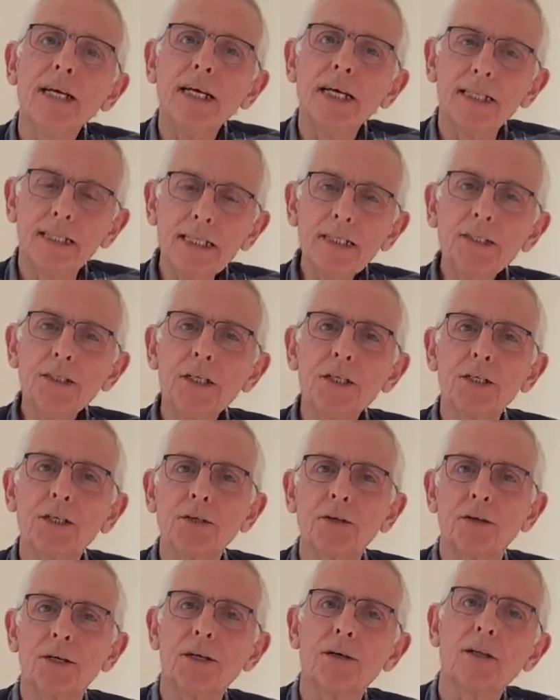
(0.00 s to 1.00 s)
In this
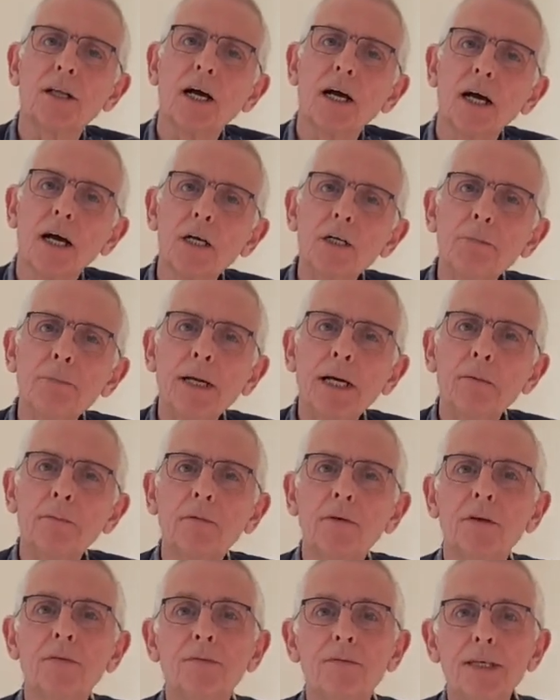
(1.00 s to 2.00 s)
tutorial, I hope to be able
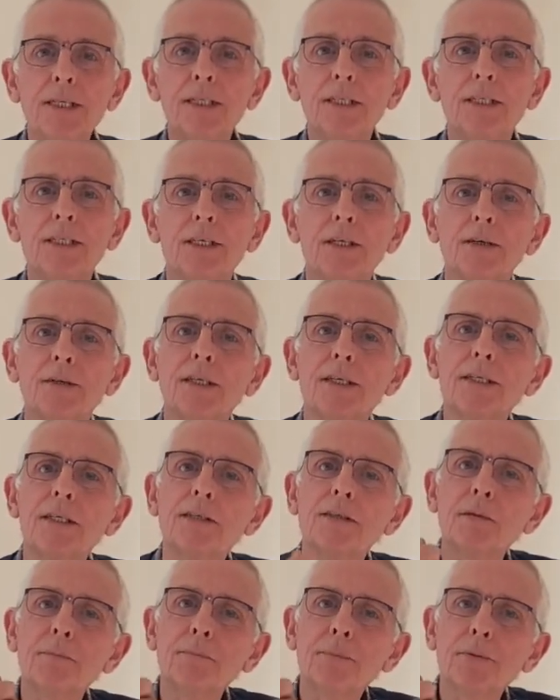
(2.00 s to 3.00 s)
to convince you this
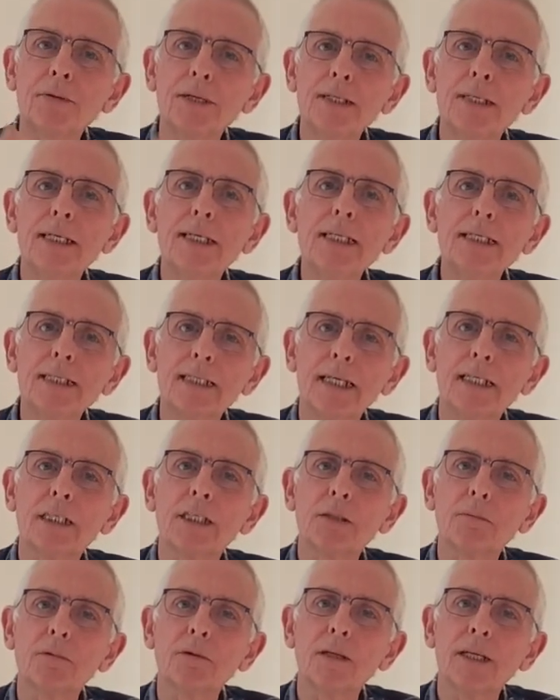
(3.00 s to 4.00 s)
is a pretty
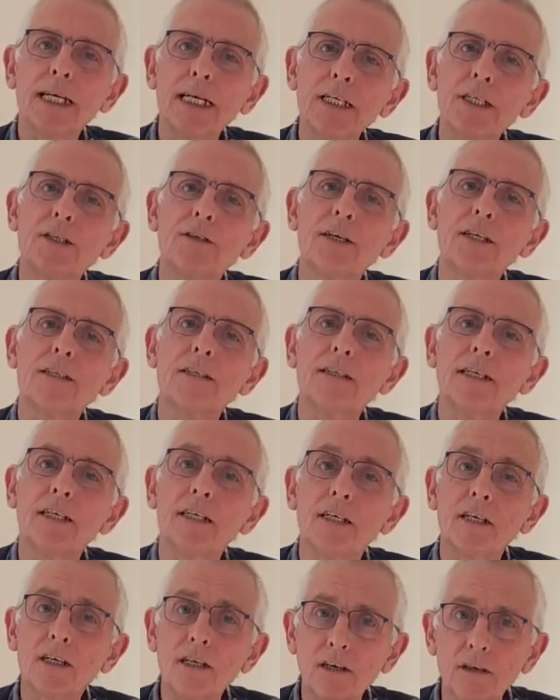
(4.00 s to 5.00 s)
sensible, interesting
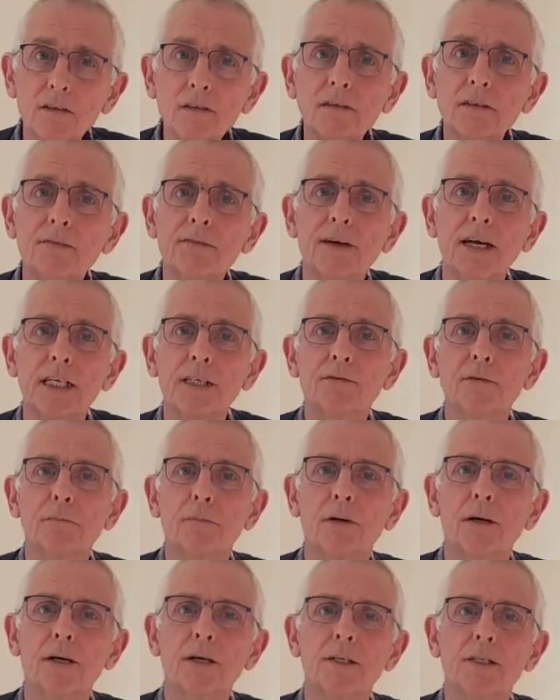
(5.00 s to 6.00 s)
and cost-effective
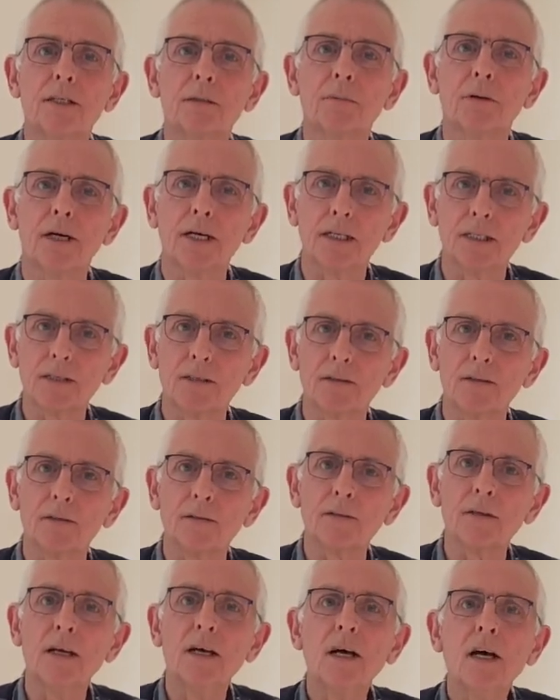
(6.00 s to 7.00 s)
approach to buying
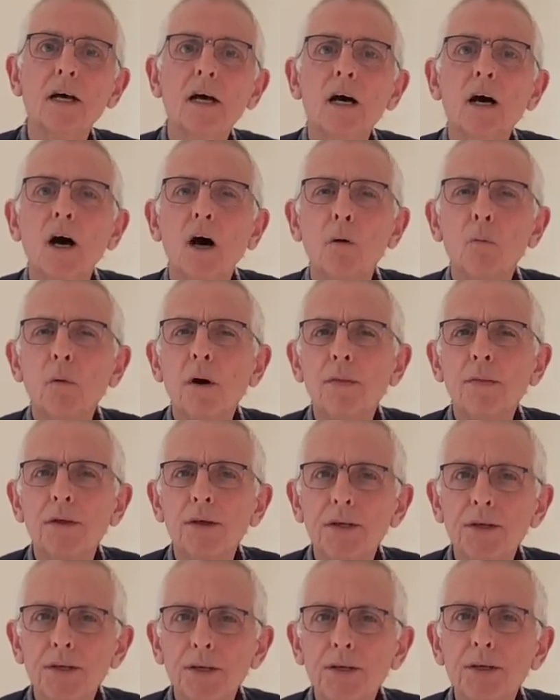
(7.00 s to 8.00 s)
tools, and one
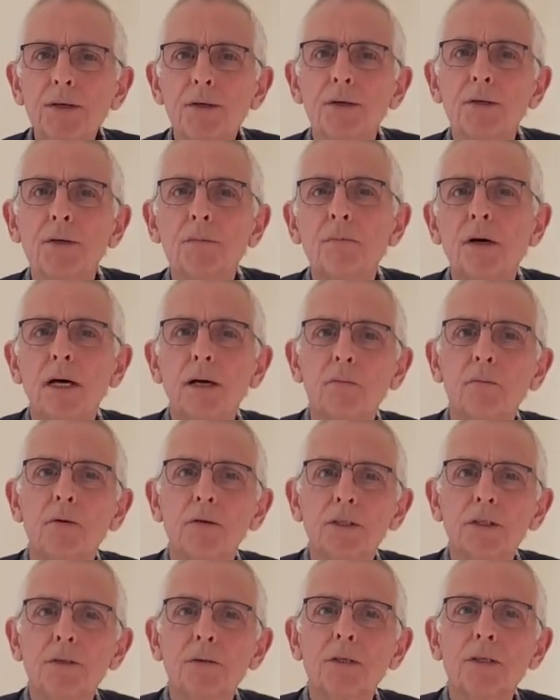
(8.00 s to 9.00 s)
that you might
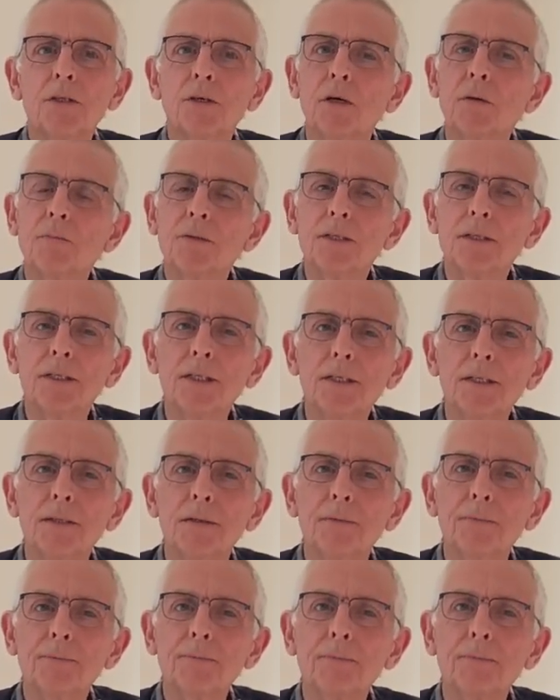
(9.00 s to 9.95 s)
want to adopt too.